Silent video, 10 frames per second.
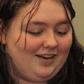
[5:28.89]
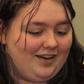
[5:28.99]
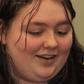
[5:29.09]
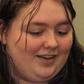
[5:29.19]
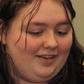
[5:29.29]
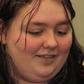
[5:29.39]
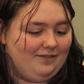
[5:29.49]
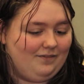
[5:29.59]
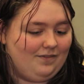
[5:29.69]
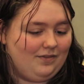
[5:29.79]
I
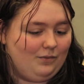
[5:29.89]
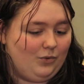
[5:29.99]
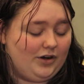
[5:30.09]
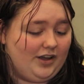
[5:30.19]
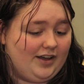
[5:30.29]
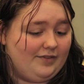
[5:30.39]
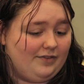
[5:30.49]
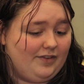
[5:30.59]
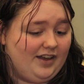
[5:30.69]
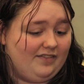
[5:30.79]
want to have a
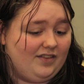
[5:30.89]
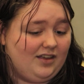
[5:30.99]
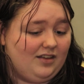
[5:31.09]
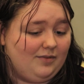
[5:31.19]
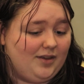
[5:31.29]
family.